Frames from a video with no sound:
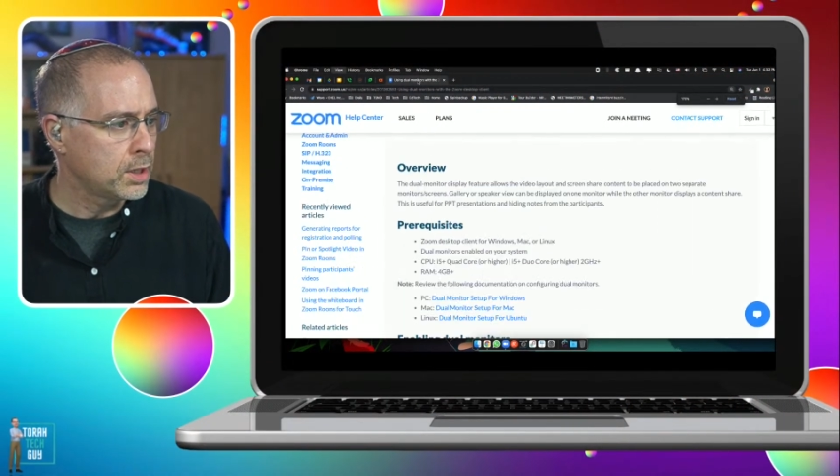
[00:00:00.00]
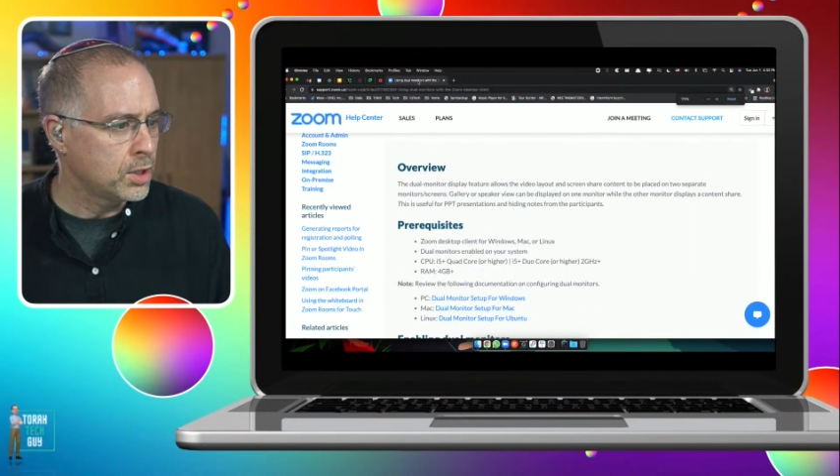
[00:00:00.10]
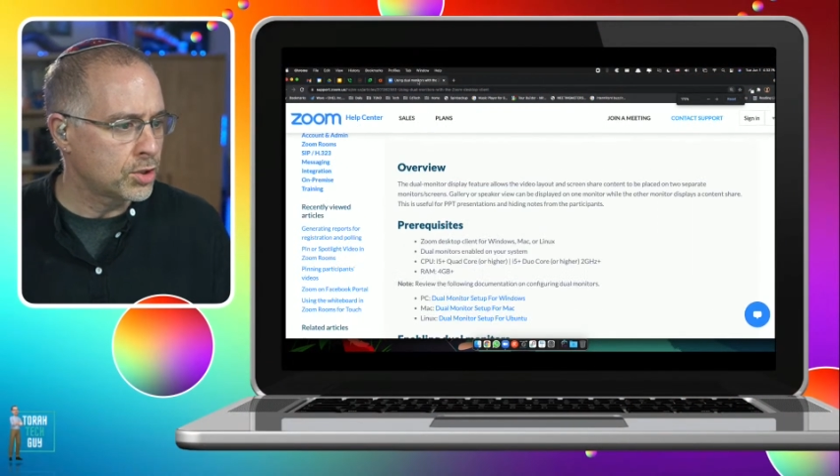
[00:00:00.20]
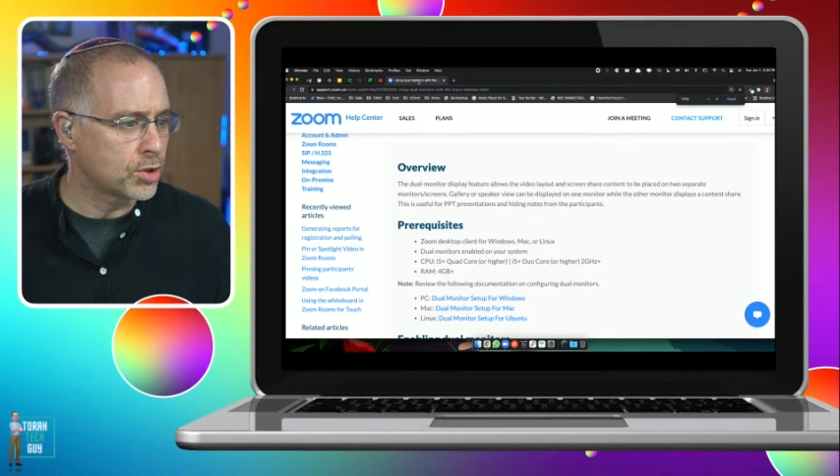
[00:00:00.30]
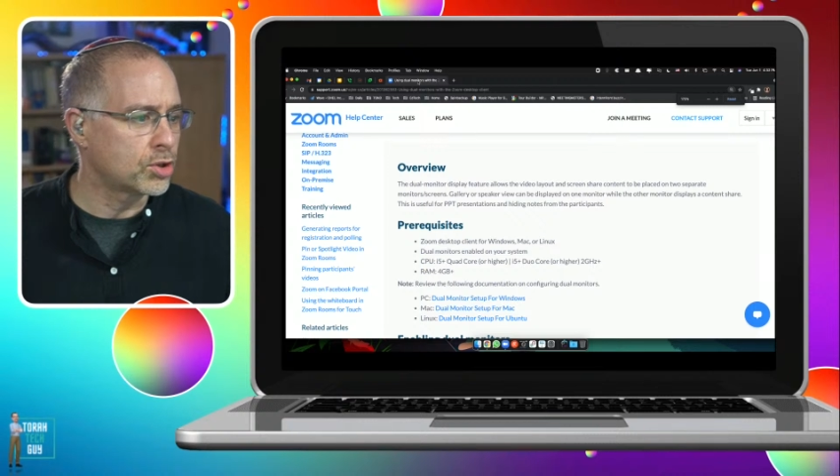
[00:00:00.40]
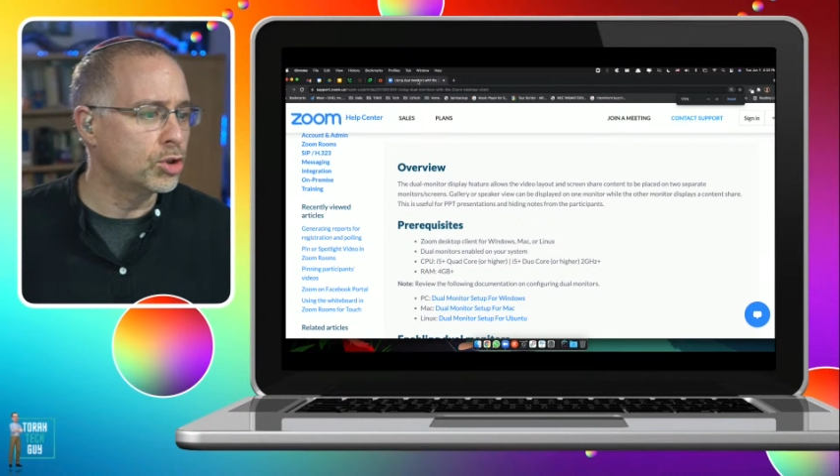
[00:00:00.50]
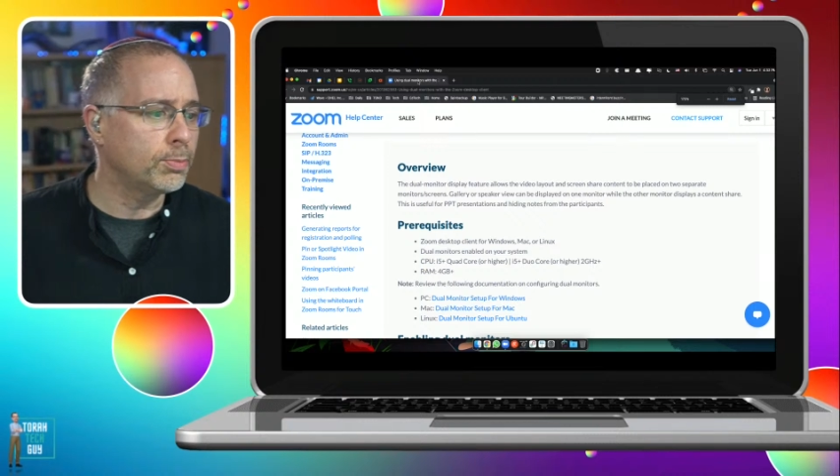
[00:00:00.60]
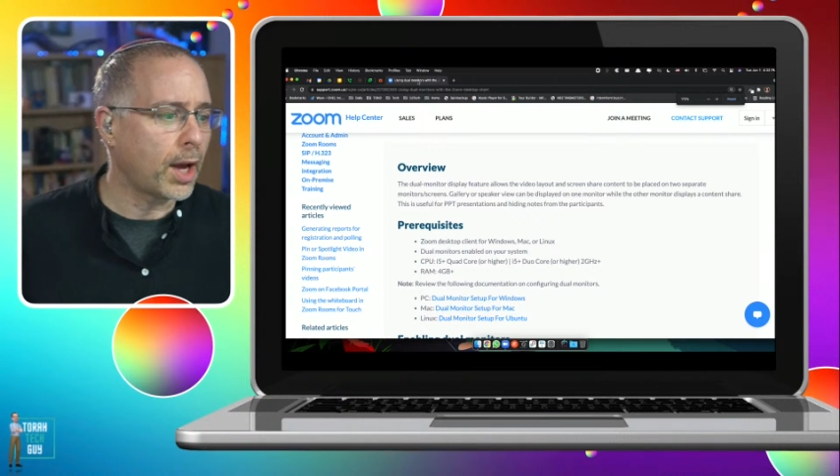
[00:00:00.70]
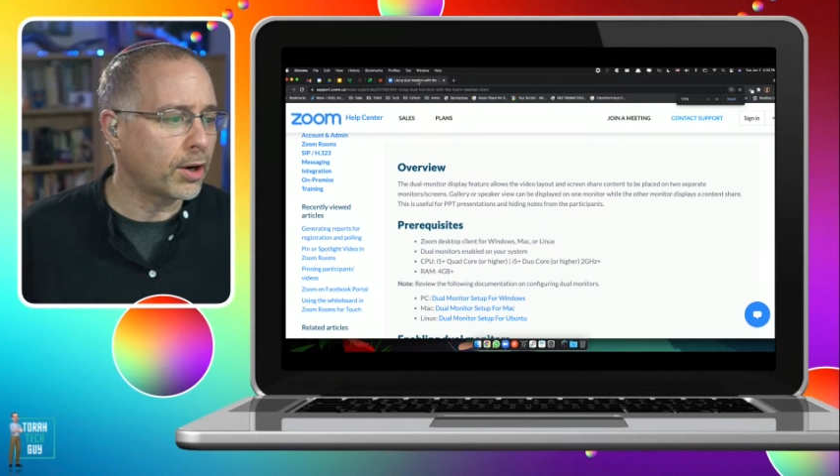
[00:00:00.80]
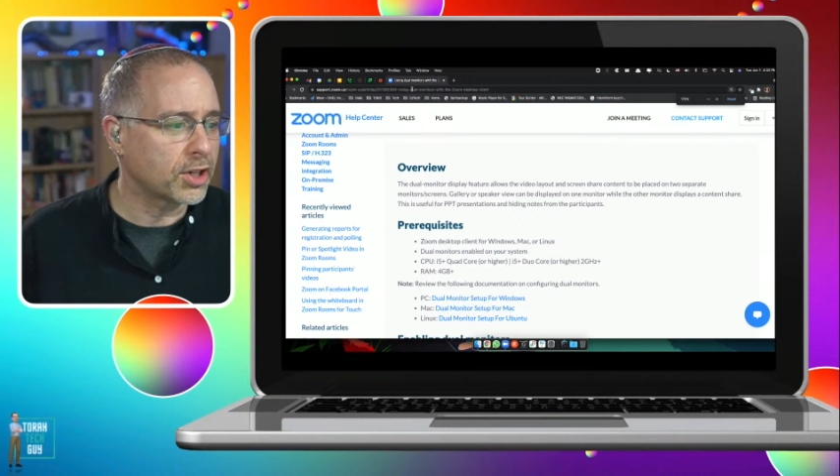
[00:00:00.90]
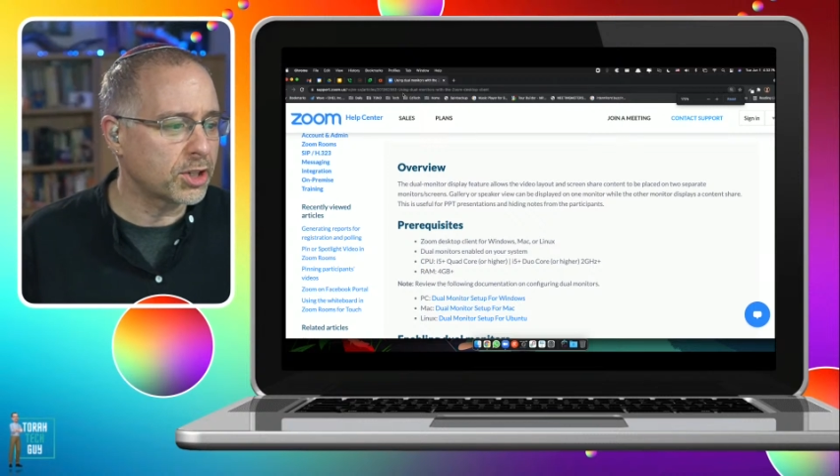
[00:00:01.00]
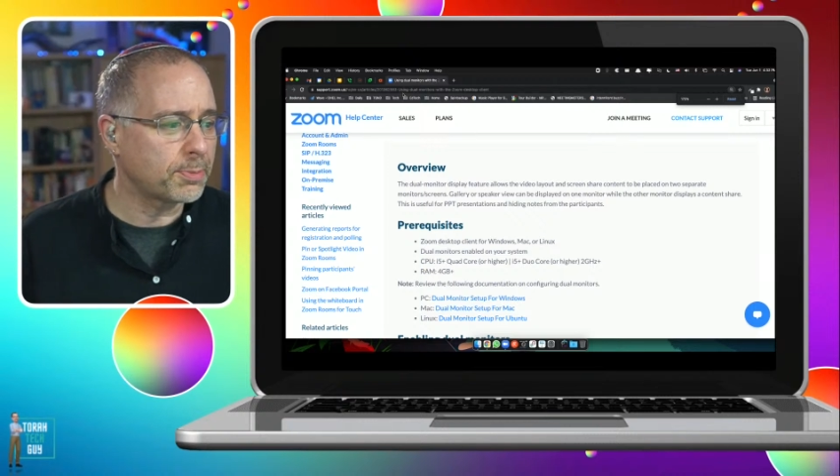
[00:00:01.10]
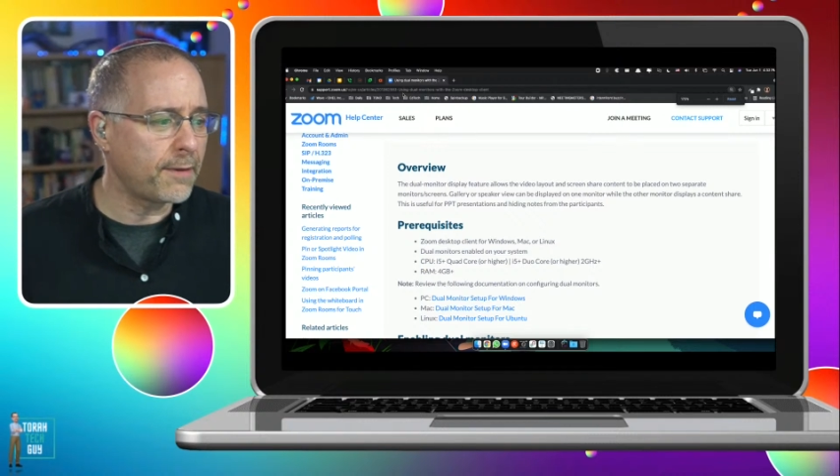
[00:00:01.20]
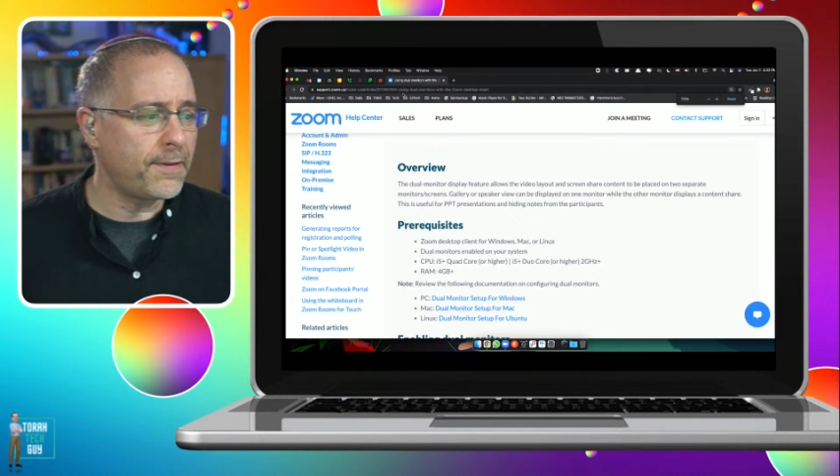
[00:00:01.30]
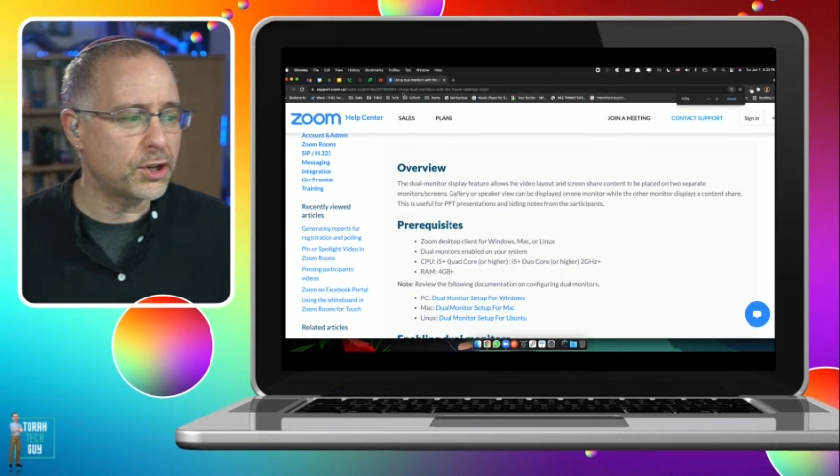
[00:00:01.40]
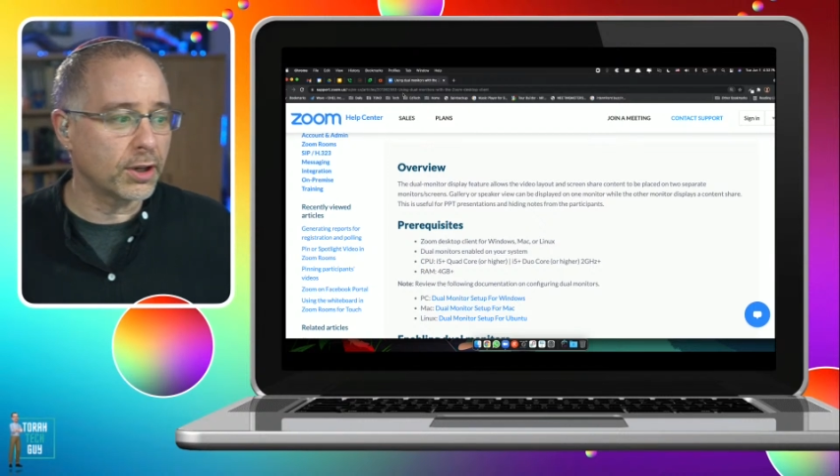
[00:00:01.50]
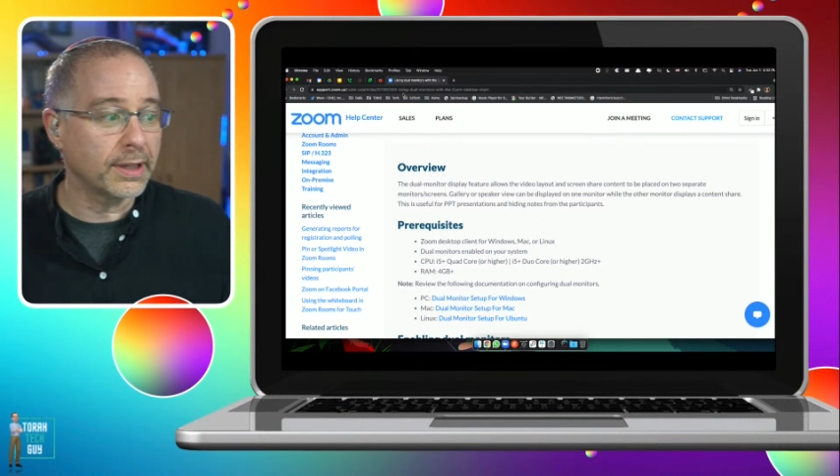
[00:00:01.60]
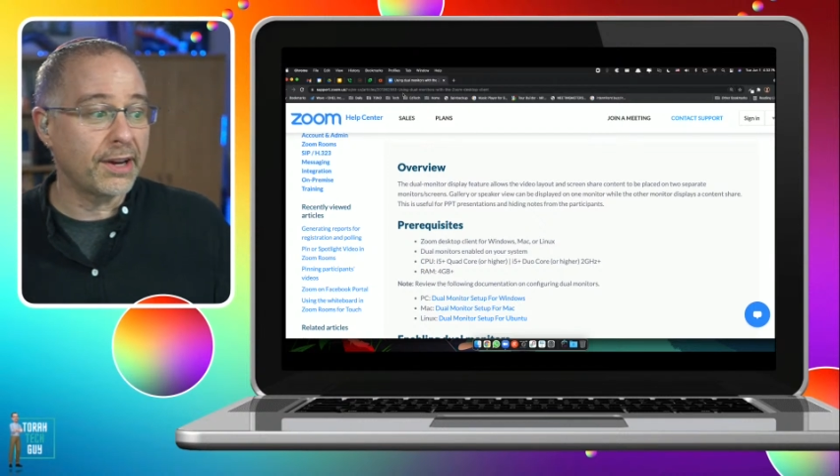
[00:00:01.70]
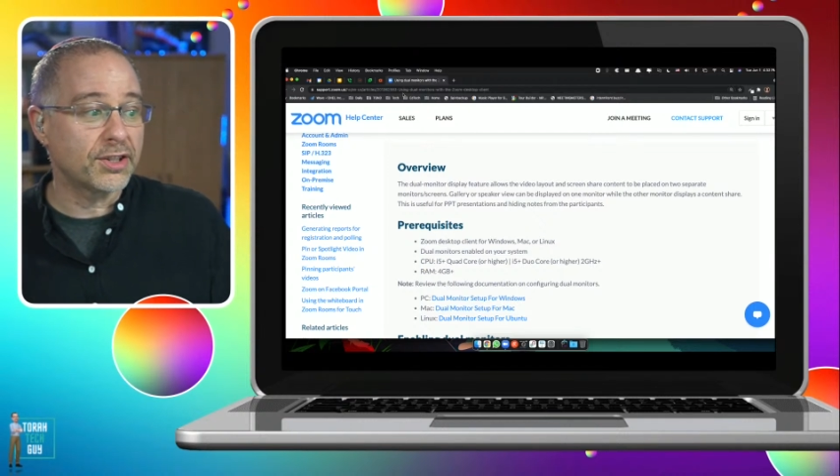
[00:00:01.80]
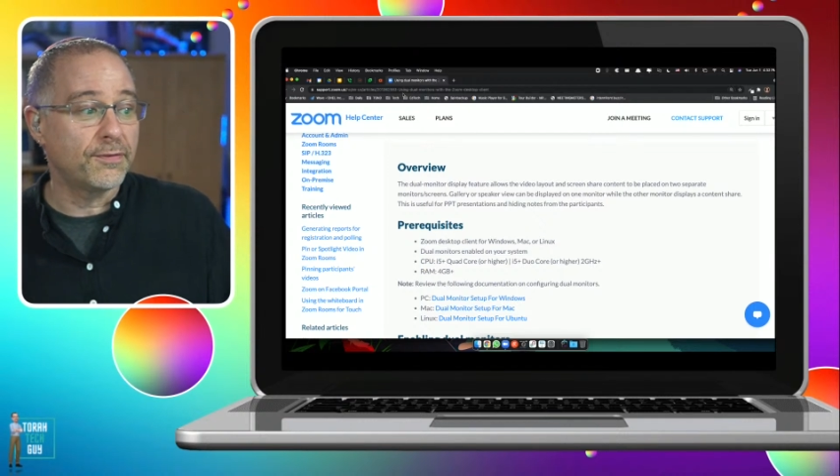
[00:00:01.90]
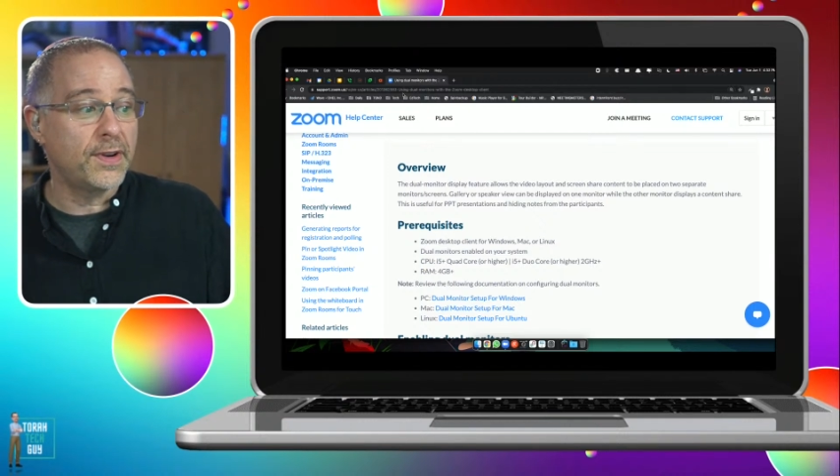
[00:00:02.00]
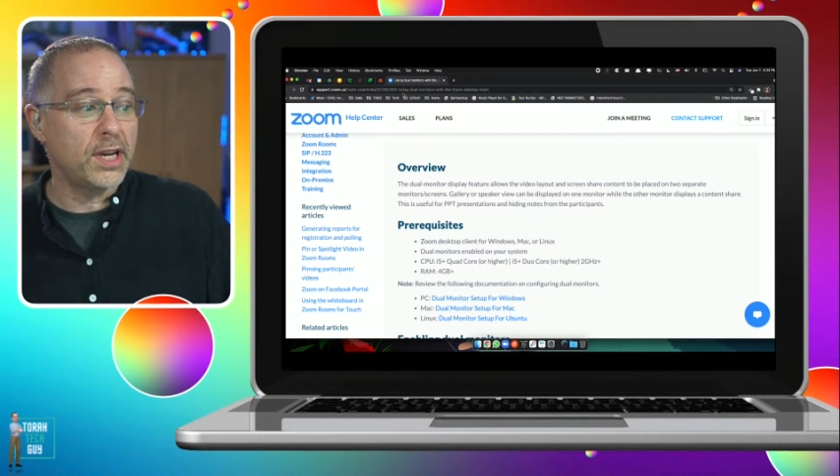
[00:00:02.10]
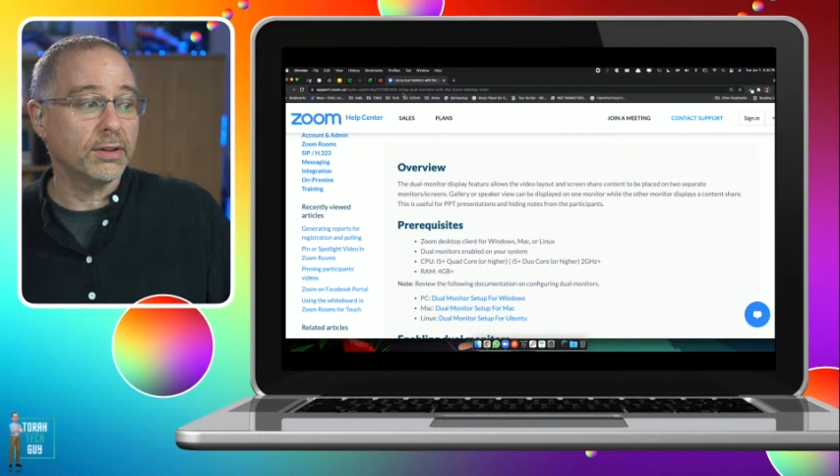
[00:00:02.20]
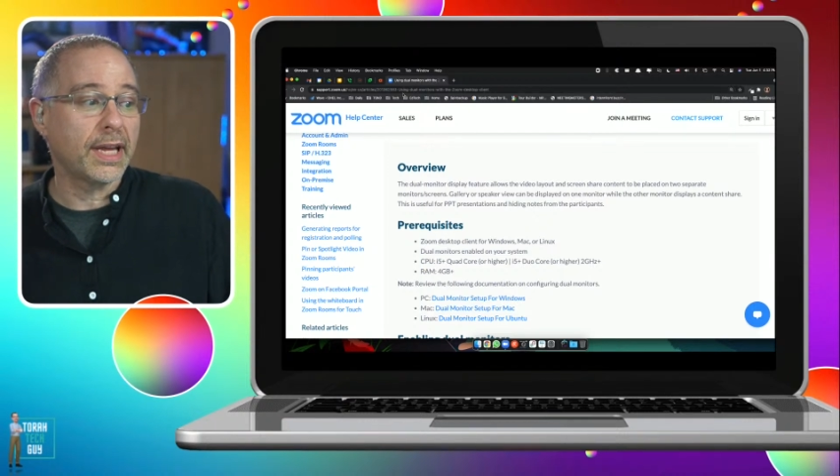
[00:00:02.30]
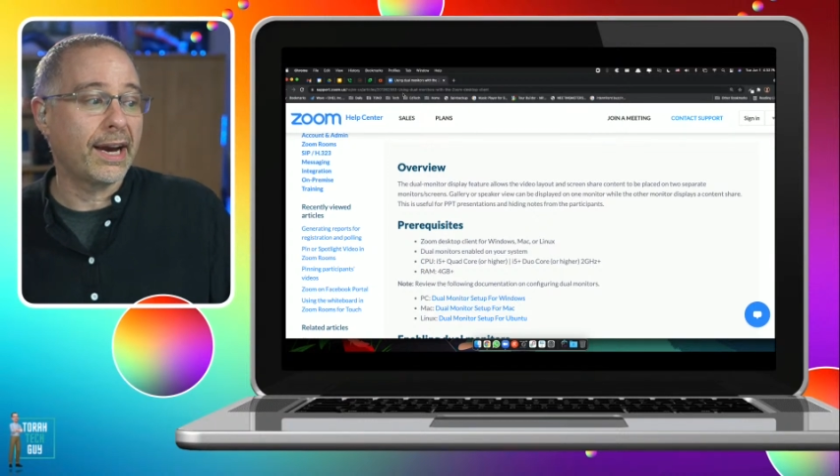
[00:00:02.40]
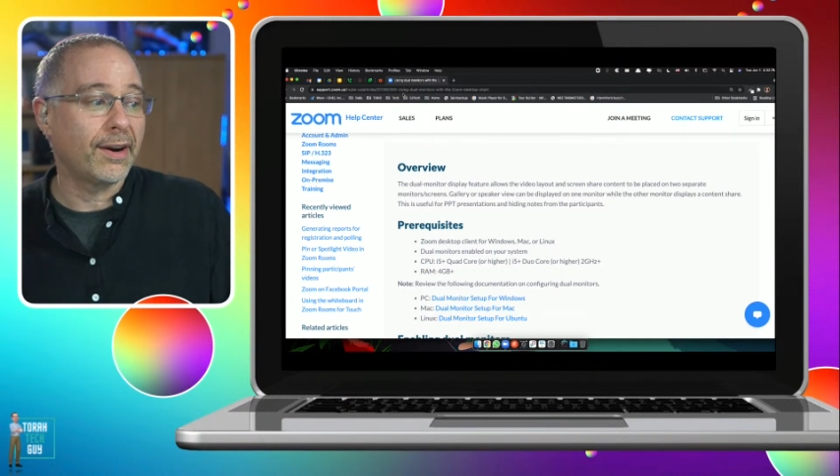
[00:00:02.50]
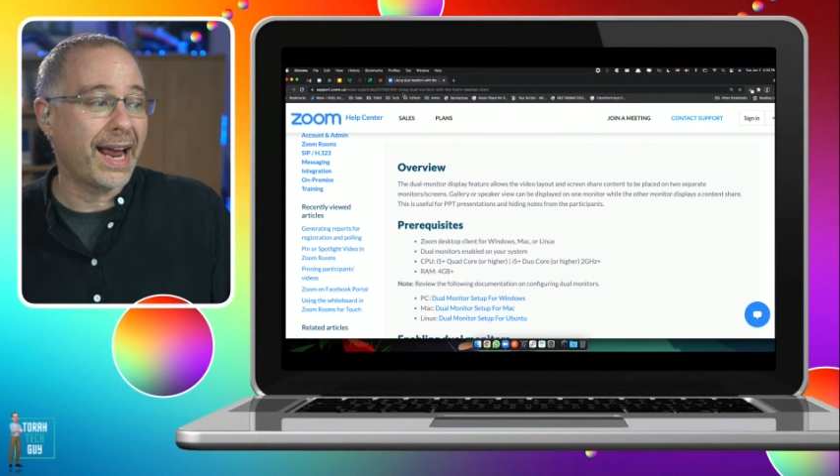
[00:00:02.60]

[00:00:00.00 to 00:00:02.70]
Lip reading: So the dual monitor display feature allows the video layout